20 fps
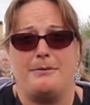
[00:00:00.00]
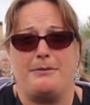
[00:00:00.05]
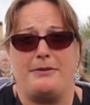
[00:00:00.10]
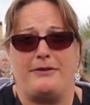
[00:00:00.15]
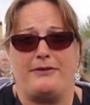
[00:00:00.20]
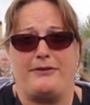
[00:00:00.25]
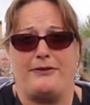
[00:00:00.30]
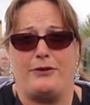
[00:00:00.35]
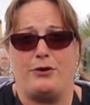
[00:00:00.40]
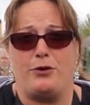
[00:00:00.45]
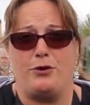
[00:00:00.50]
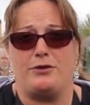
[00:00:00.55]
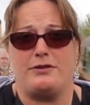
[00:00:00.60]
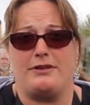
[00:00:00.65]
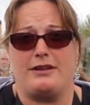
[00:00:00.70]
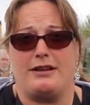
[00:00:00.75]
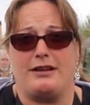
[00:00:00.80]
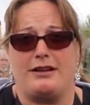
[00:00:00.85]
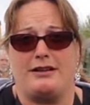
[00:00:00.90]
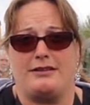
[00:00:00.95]
Before
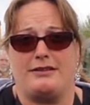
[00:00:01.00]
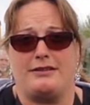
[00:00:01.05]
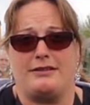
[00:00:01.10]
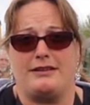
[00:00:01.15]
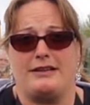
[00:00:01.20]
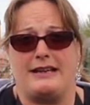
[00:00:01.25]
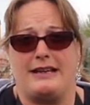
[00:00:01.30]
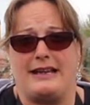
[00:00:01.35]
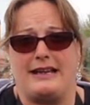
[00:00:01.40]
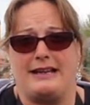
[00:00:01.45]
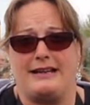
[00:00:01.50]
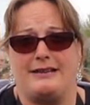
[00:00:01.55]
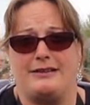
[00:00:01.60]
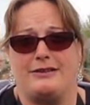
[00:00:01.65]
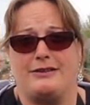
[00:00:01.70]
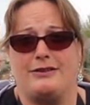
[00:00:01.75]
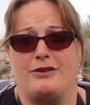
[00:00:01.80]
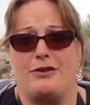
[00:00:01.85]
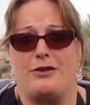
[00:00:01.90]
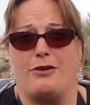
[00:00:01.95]
the London
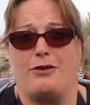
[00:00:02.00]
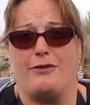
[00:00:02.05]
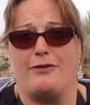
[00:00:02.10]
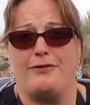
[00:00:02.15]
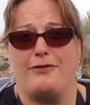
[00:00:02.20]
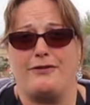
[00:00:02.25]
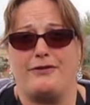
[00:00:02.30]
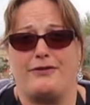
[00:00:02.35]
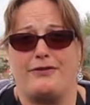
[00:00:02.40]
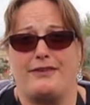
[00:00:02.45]
end of